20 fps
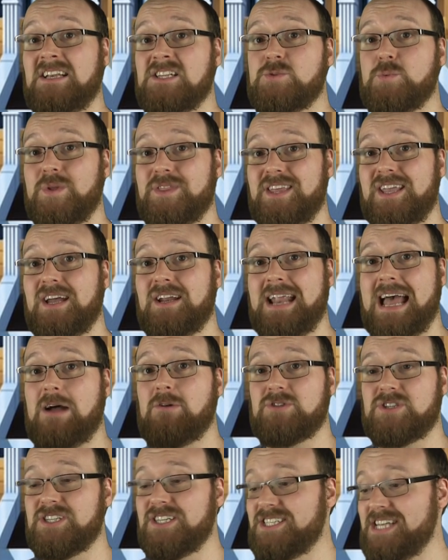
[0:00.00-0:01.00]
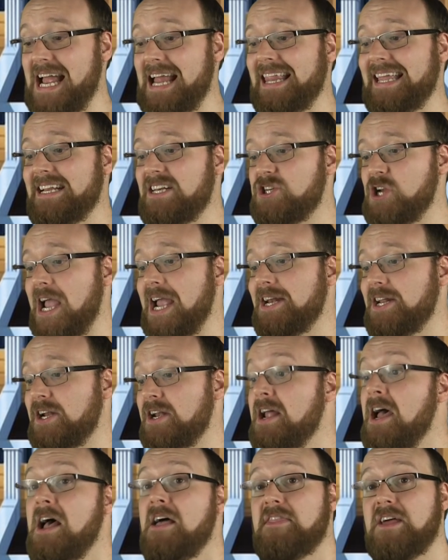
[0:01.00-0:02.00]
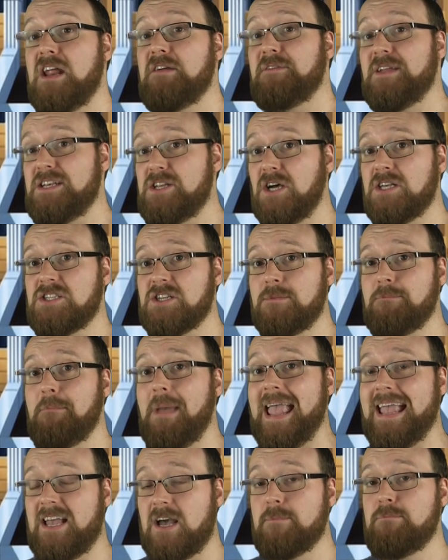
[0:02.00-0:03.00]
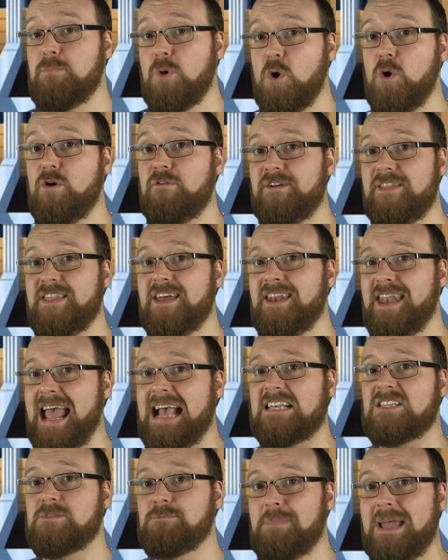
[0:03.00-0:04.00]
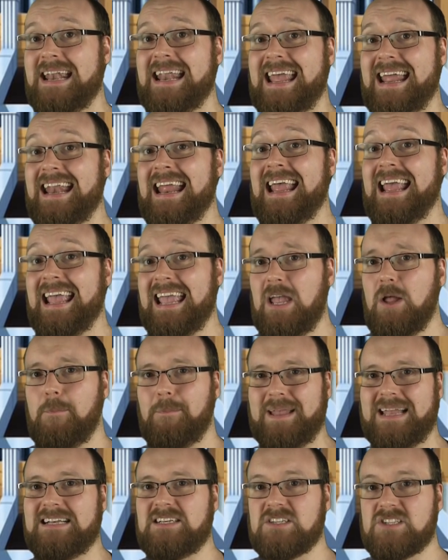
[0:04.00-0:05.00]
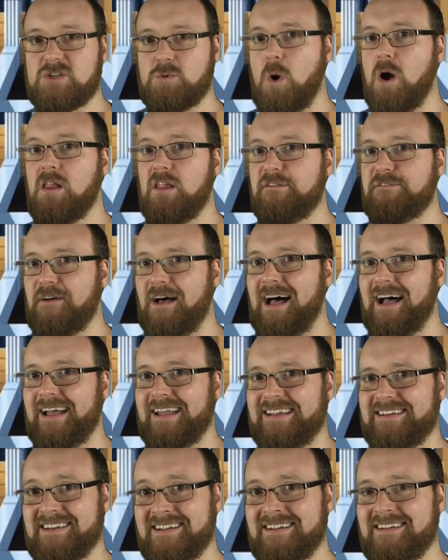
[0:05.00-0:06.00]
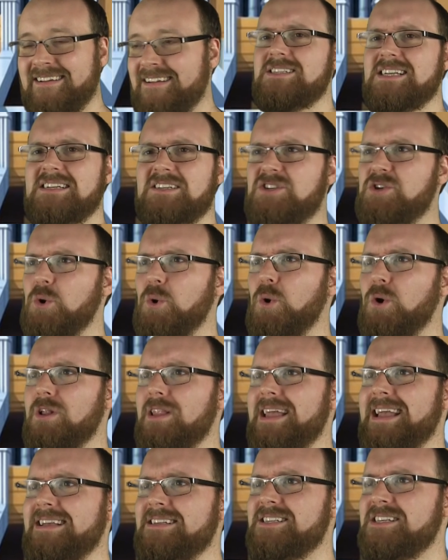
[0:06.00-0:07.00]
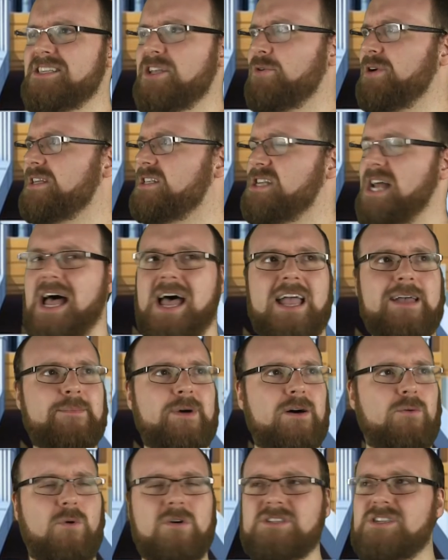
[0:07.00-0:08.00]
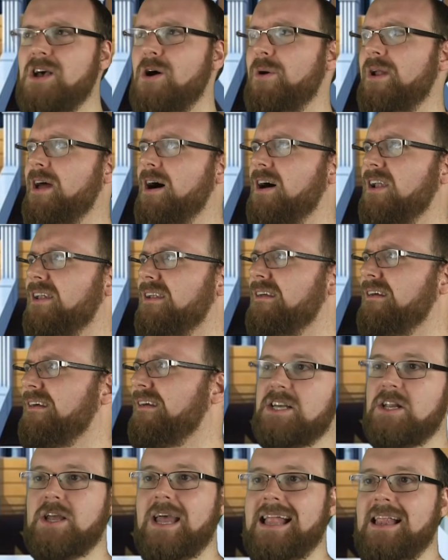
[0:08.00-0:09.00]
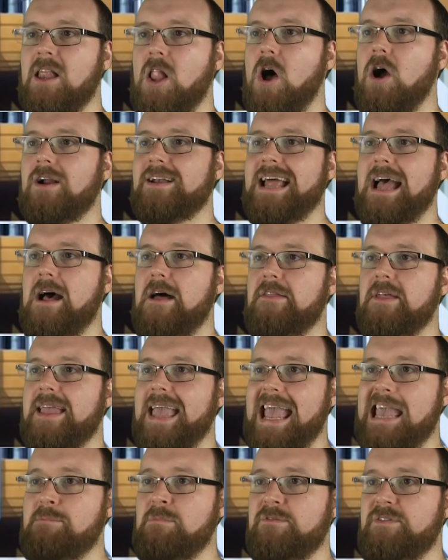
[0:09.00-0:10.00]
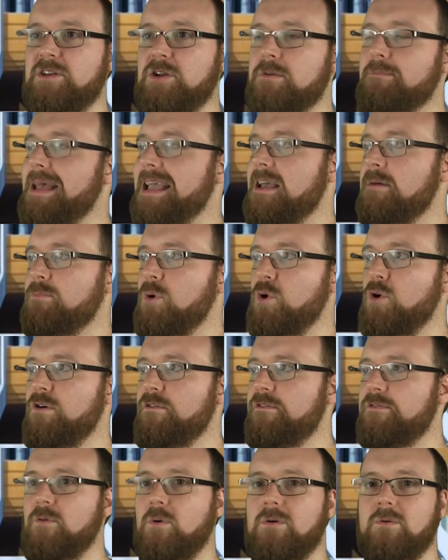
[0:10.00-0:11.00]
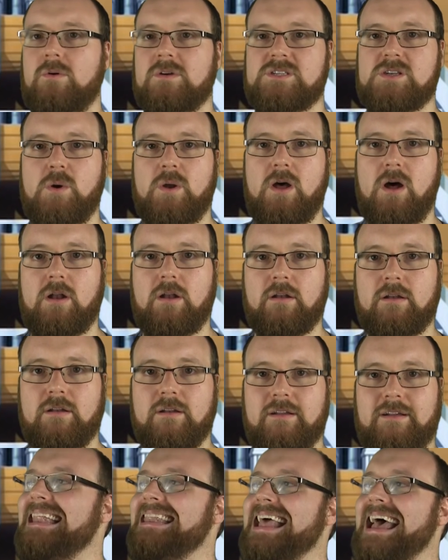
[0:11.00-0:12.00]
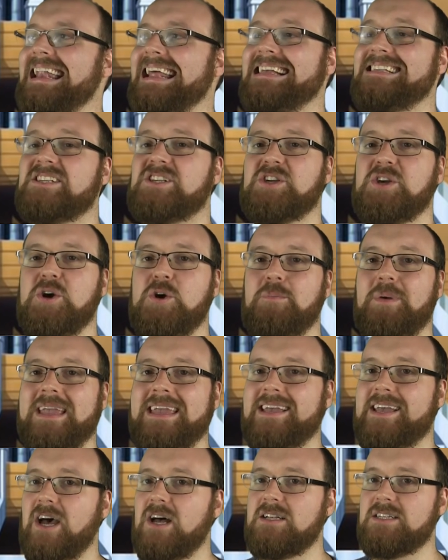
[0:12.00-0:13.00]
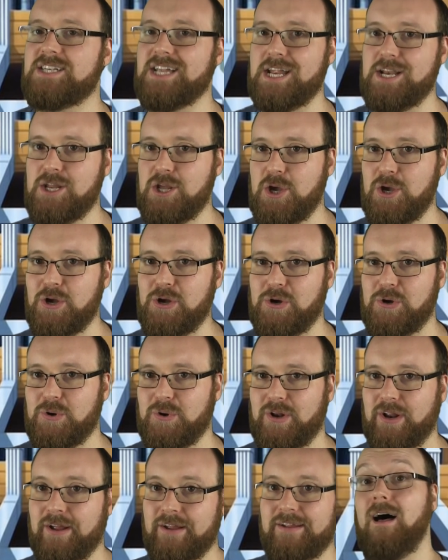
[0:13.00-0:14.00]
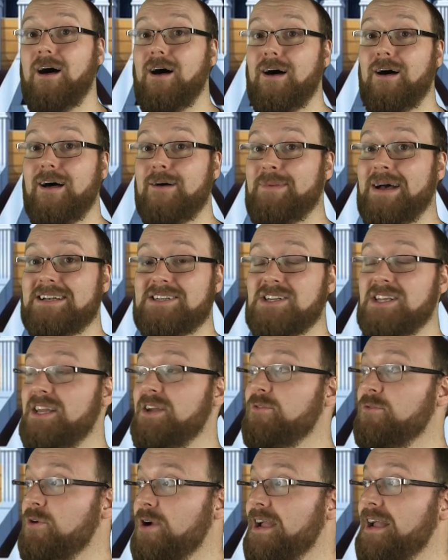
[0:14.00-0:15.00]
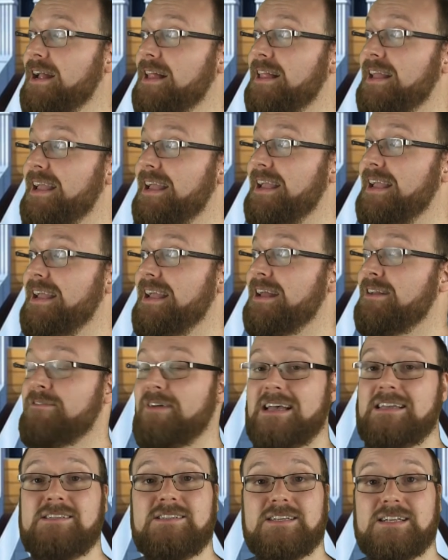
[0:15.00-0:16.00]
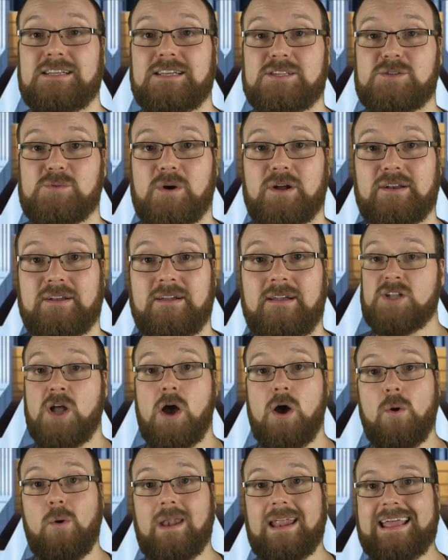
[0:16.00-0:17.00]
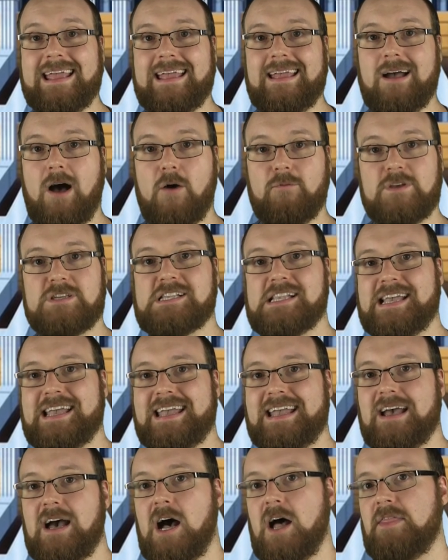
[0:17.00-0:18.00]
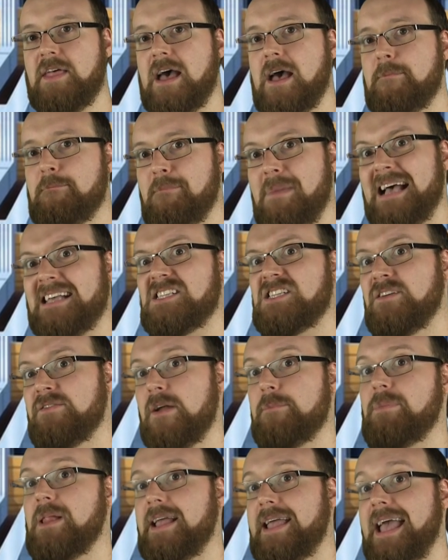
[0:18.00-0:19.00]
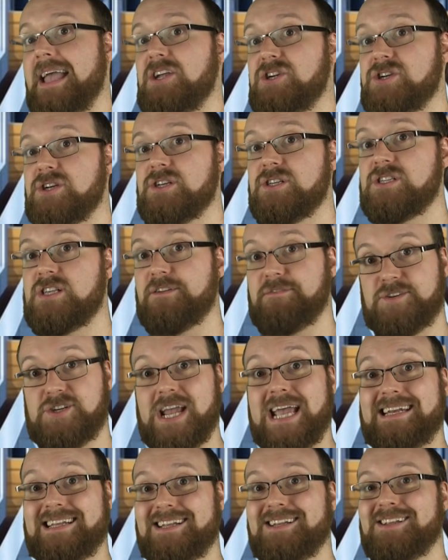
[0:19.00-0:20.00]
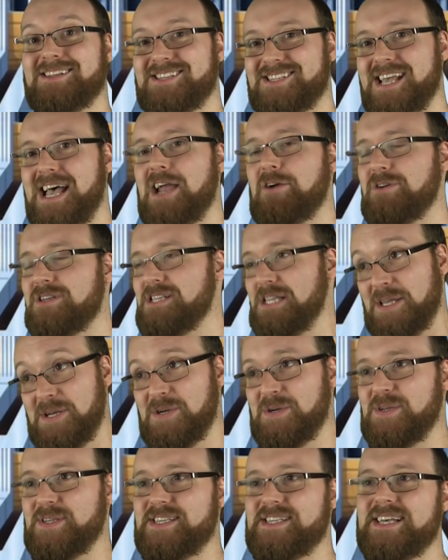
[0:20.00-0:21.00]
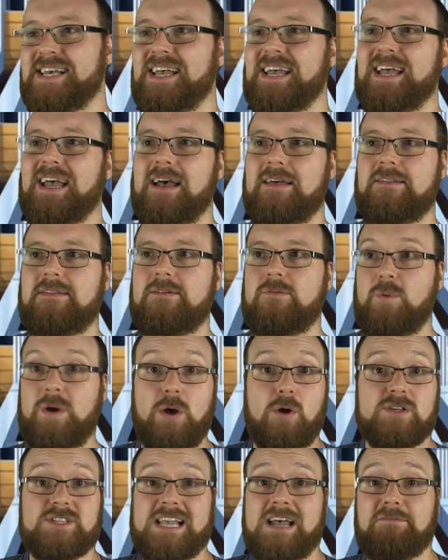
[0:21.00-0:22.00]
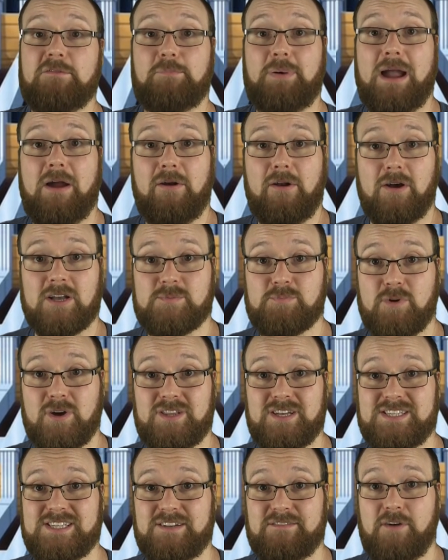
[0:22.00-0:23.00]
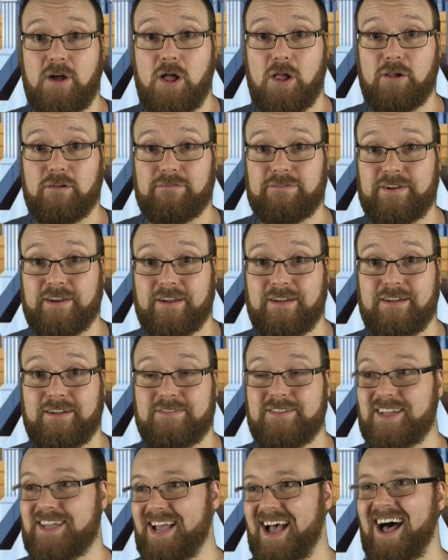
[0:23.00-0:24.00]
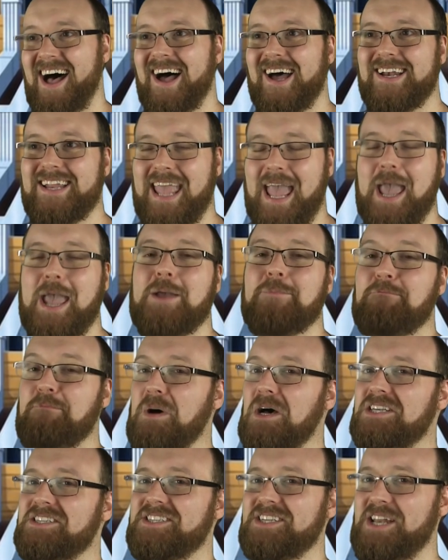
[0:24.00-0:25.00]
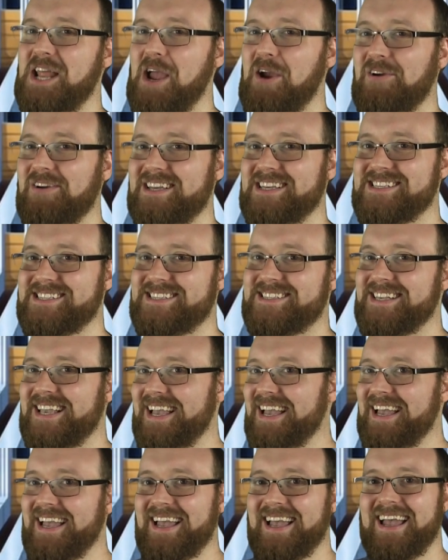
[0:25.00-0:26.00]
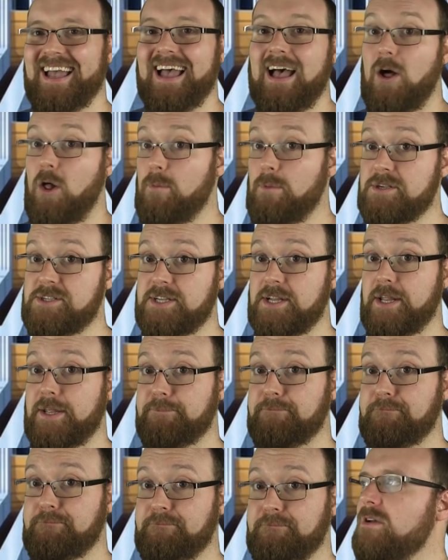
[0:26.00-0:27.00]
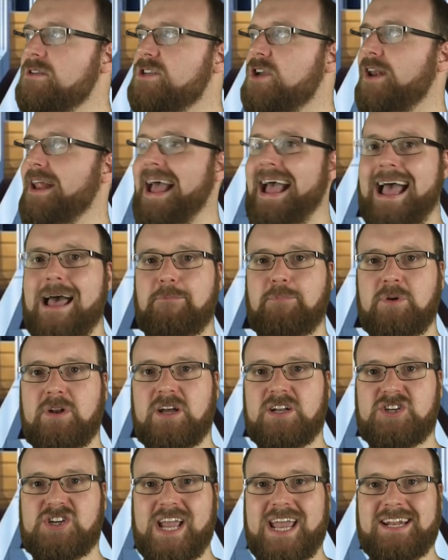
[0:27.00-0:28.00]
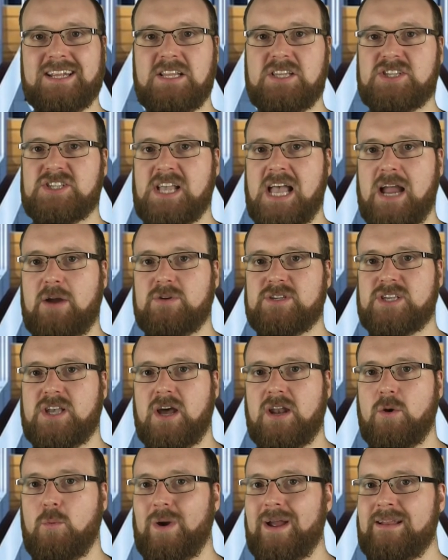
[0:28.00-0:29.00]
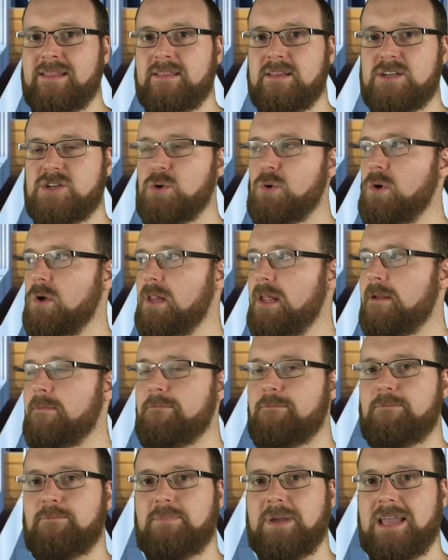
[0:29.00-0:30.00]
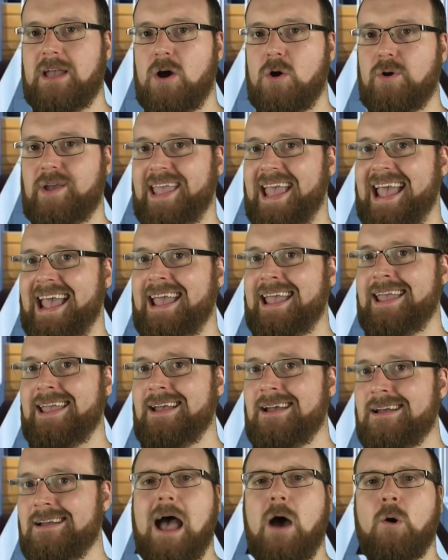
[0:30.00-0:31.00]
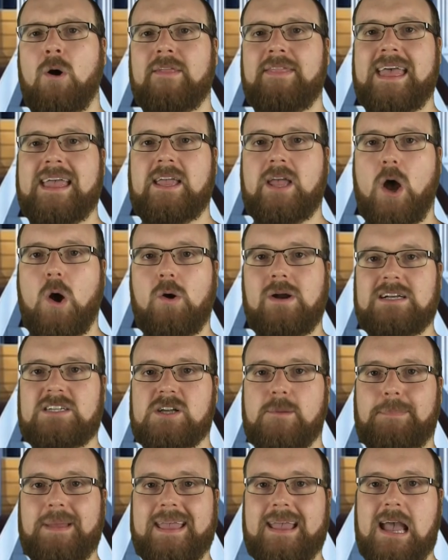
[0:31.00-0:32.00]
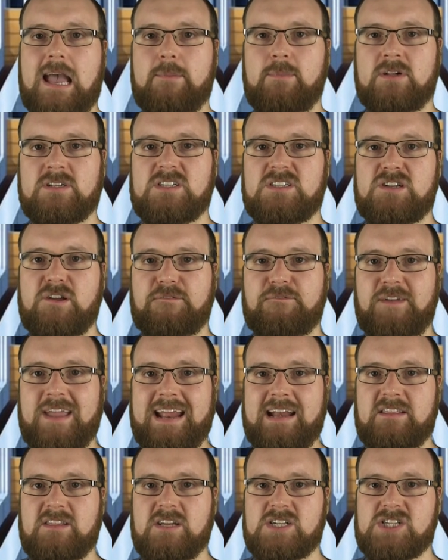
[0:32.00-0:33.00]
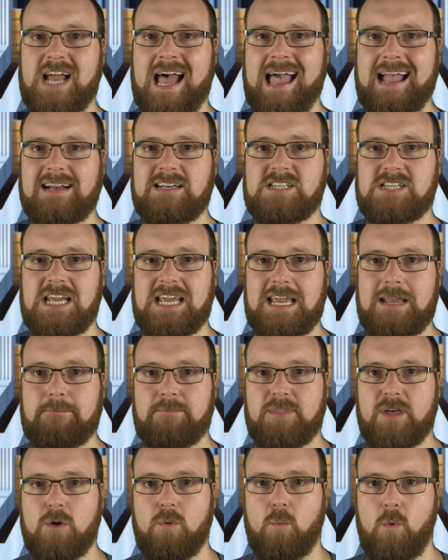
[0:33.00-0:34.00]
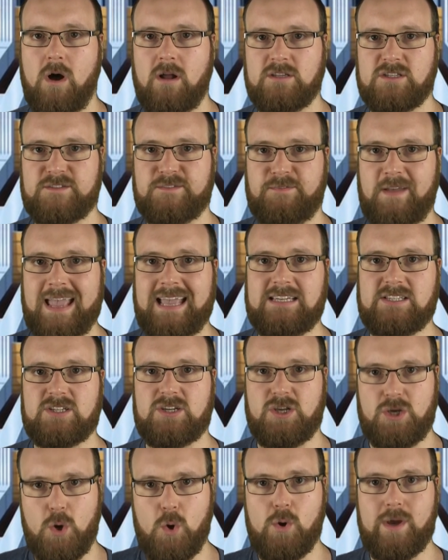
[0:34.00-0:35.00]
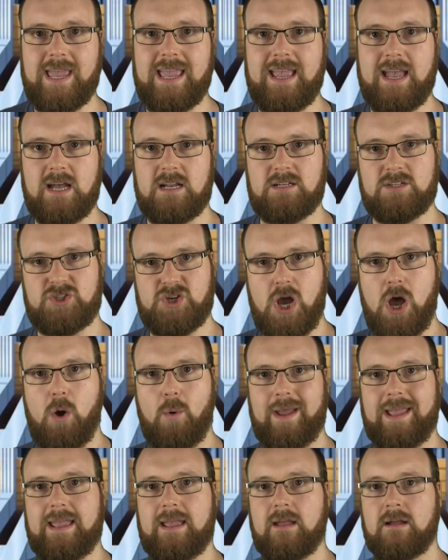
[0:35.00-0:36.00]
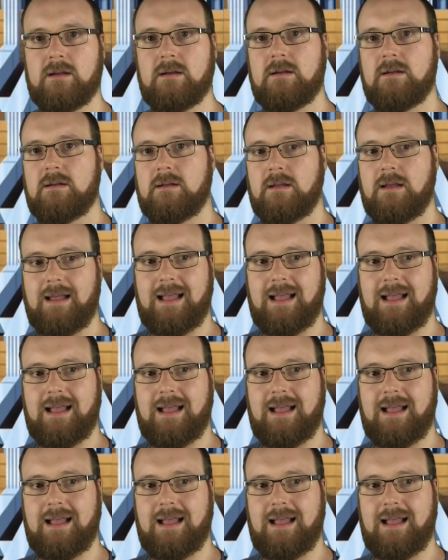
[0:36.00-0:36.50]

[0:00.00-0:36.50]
ends with the announcer telling Jaden that if he doesn't make a move in the next minute, he'll be disqualified. What is it, Duel Links? Is there a timer? What's going on? Is he gonna get logged out of the game if he doesn't make a move? What's going on? And then it's to be continued. Oh, I'm actually really invested in this one. Because not only, obviously, are there massive implications if Jaden and Cyrus lose, we also have the Paradox Brothers involved. The card game Mercenaries. Almost did it. But what's going to happen? Are Jaden and Cyrus going to win the duel and be okay? How are they going to be able to defeat the tag team that once faced Yugi and Joey